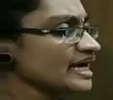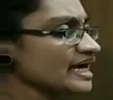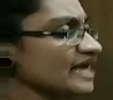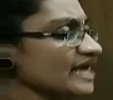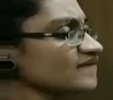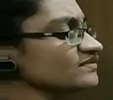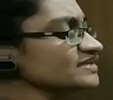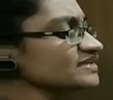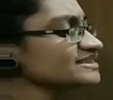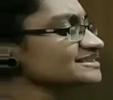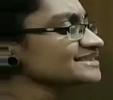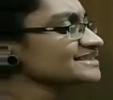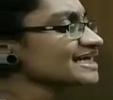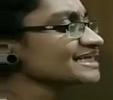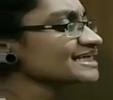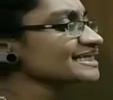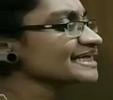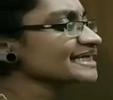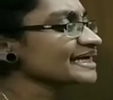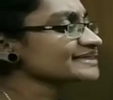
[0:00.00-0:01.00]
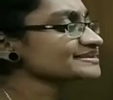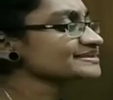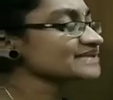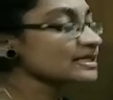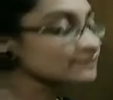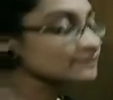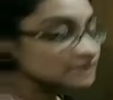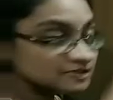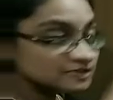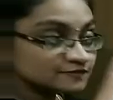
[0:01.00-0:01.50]
And which are the
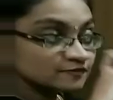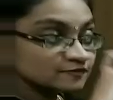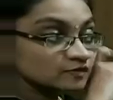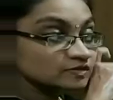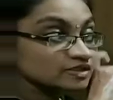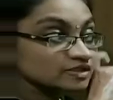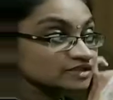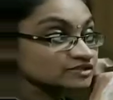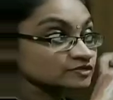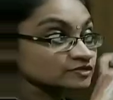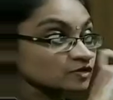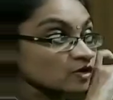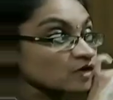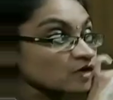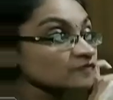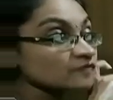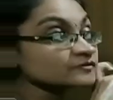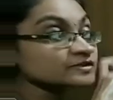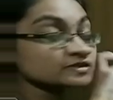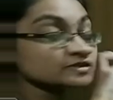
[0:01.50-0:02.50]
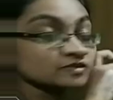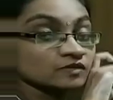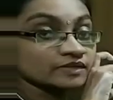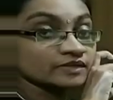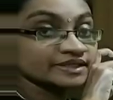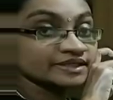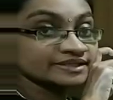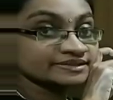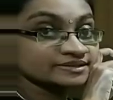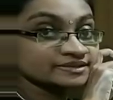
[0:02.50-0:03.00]
examples for the soft
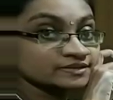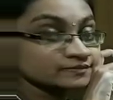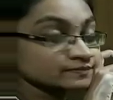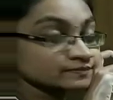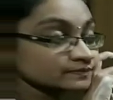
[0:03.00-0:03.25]
solids?